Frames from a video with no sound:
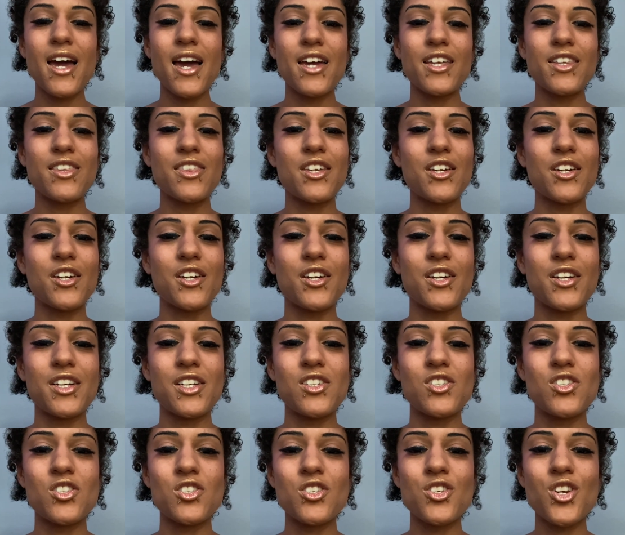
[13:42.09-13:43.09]
There
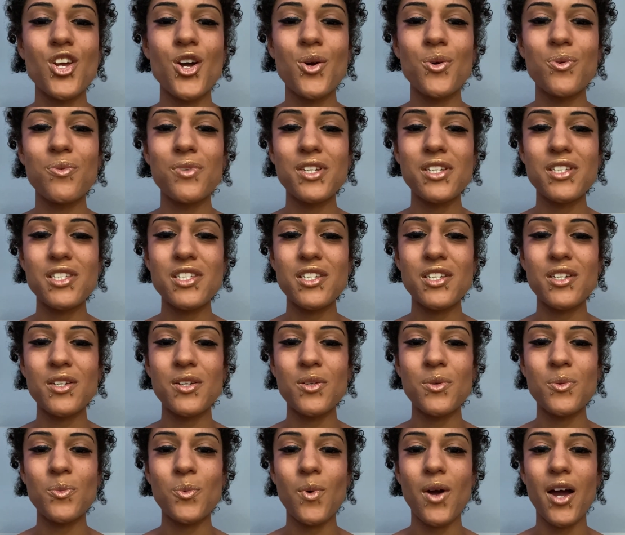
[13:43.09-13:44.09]
is no
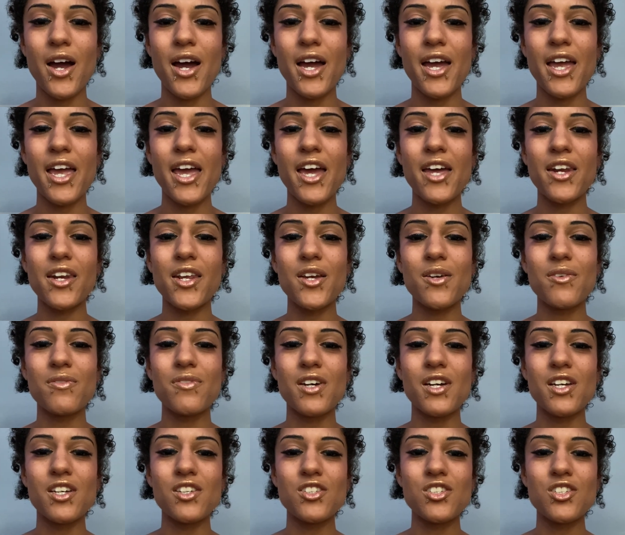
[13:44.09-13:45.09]
reason why any of
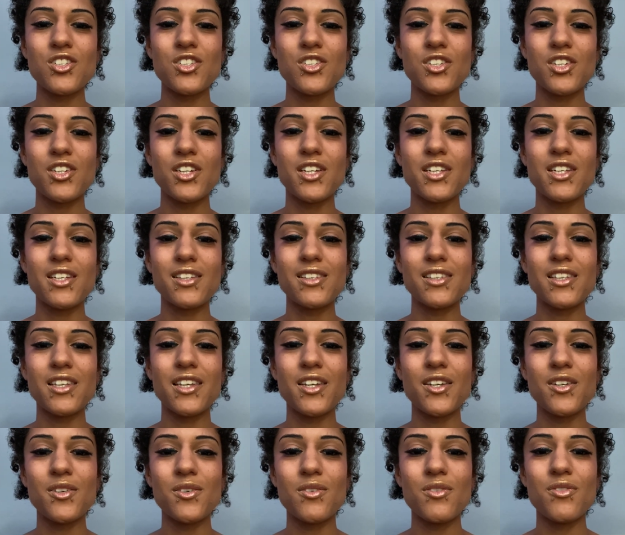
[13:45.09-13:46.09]
us should
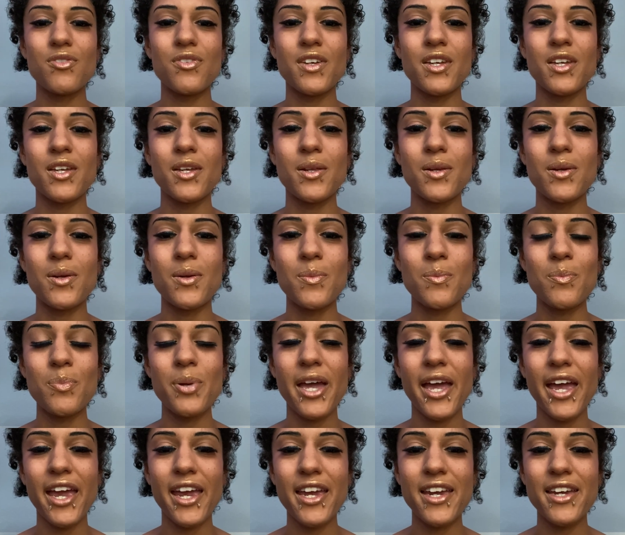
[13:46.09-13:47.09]
live in
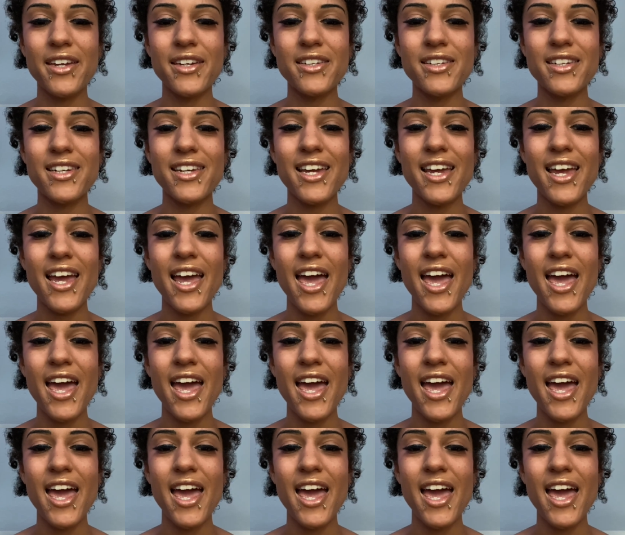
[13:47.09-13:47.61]
pain,